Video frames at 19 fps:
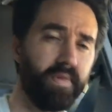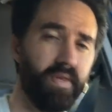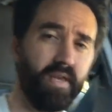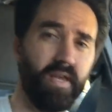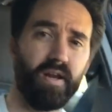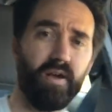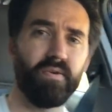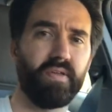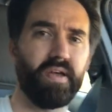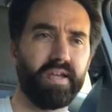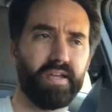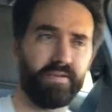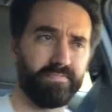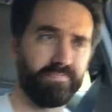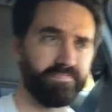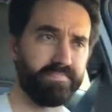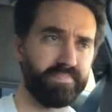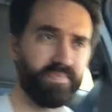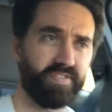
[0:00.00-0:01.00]
you know, like
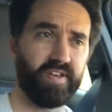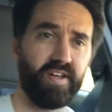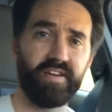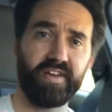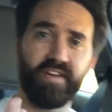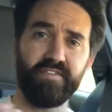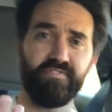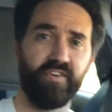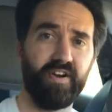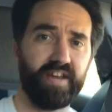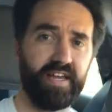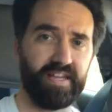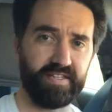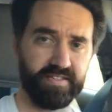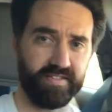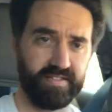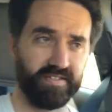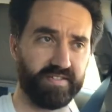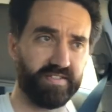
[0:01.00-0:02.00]
Sunday
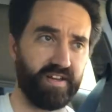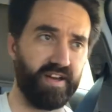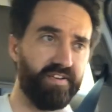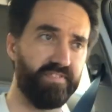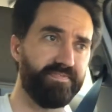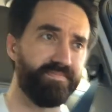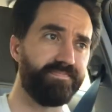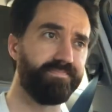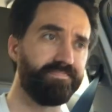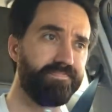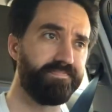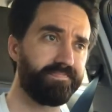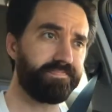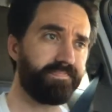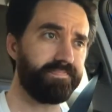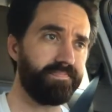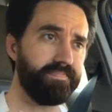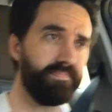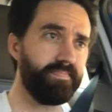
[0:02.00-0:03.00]
funnies and stuff.
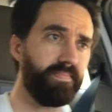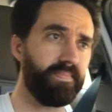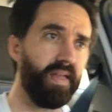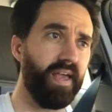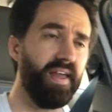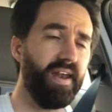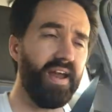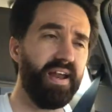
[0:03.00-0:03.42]
And